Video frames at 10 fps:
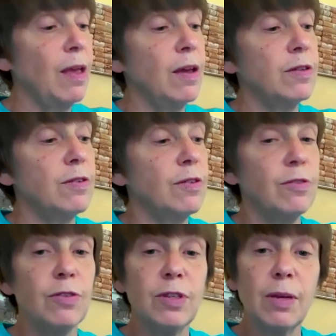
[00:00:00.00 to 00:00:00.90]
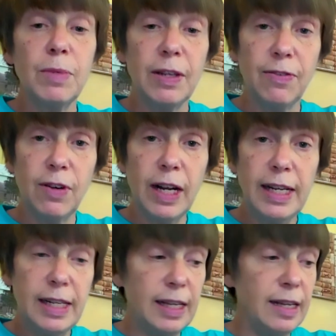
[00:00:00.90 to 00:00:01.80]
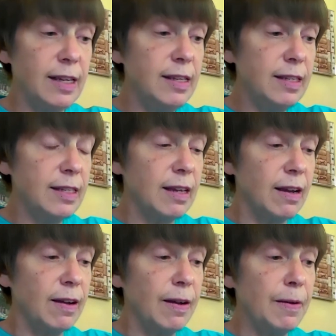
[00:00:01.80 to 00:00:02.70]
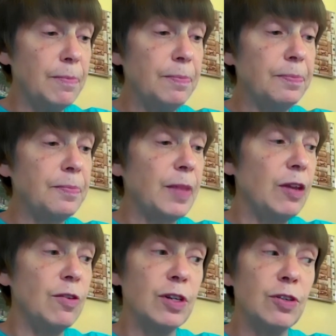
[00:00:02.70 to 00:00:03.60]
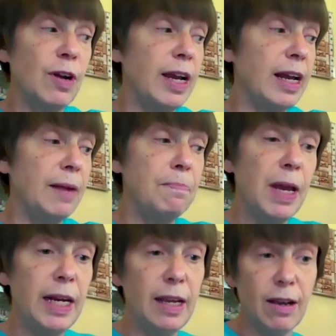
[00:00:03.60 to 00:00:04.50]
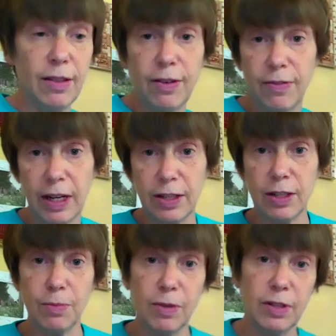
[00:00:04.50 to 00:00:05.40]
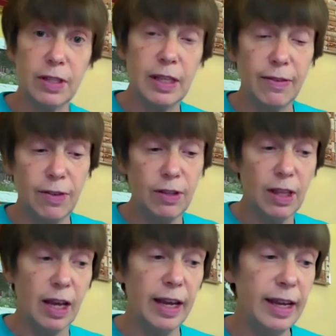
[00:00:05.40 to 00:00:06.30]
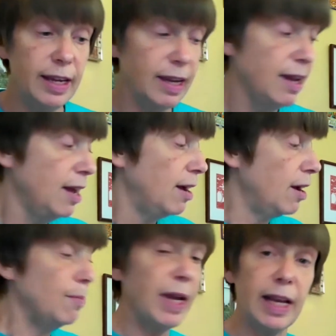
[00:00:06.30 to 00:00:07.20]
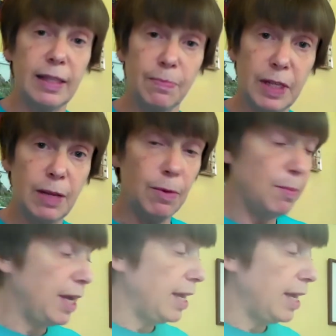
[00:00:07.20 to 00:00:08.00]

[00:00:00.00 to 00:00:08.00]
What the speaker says: So those are some different ideas. You can try it on many other vegetables if you'd like. I got some of